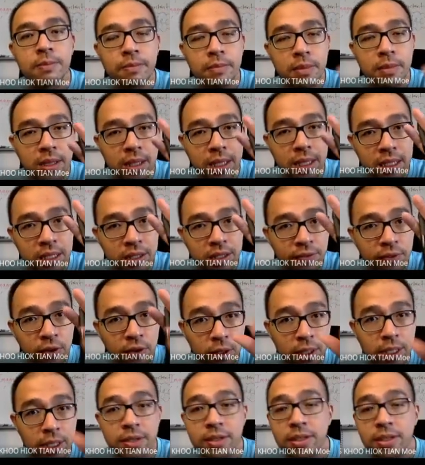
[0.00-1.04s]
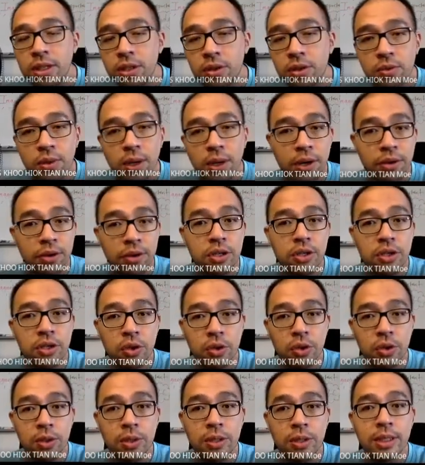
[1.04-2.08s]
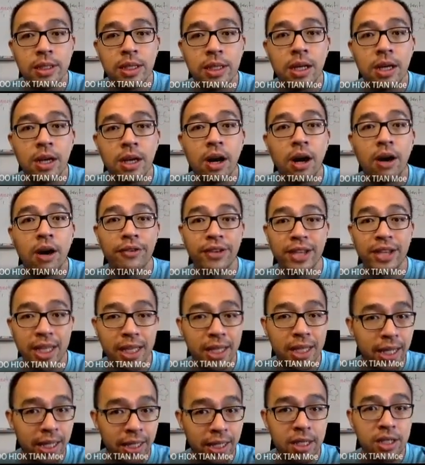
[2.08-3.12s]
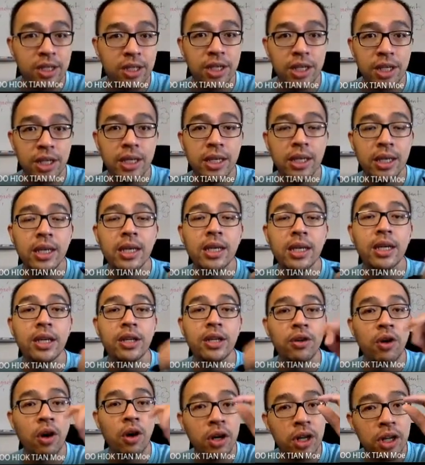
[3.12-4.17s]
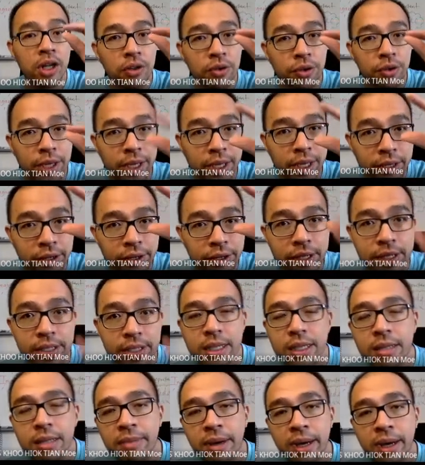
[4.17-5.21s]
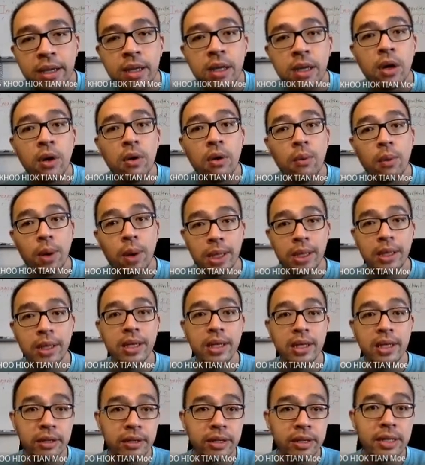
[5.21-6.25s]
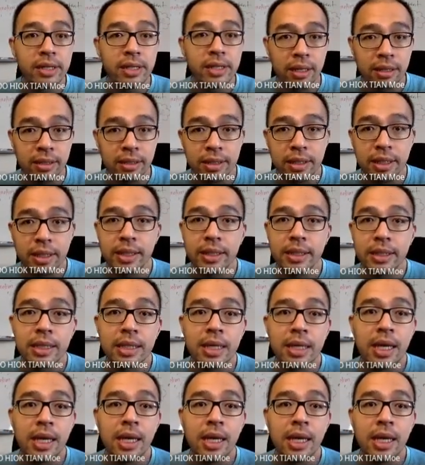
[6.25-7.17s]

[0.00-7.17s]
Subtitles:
needs 4,200 joules of heat energy in order to increase it by 1 degree Celsius.